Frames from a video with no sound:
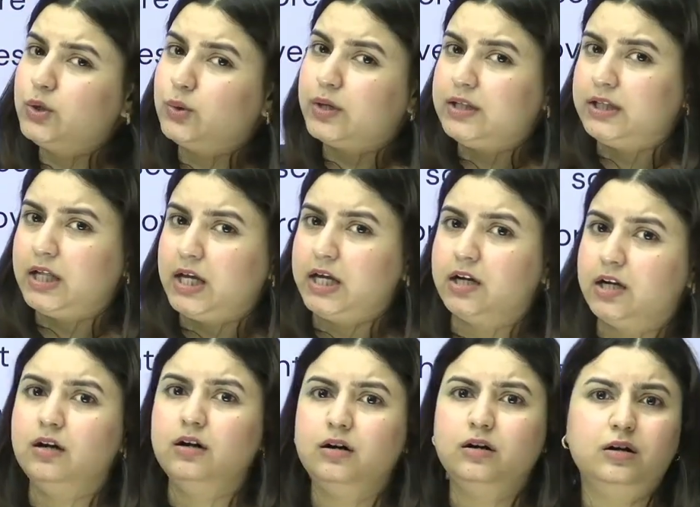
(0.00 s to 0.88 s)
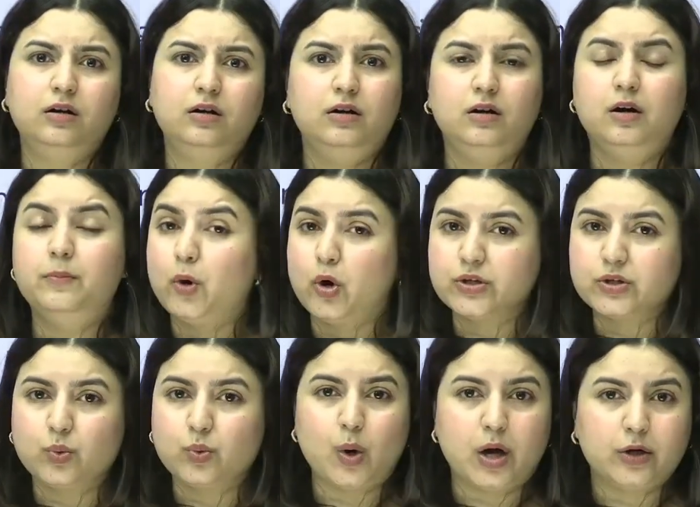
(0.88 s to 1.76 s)
you can take a
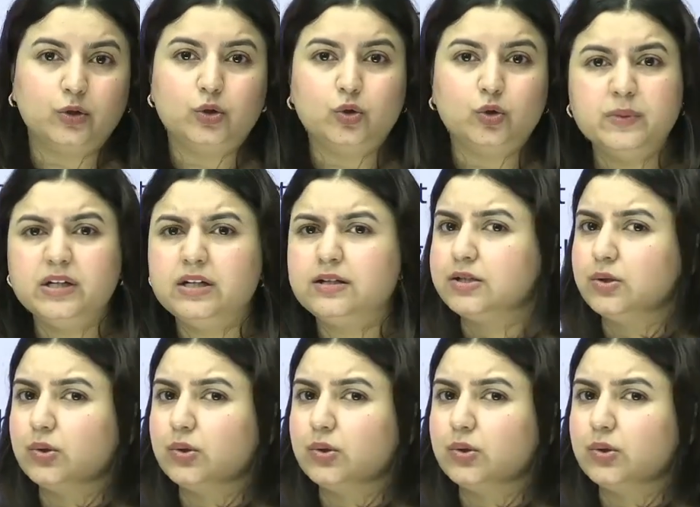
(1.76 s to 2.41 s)
pause of 1 or 2 minutes.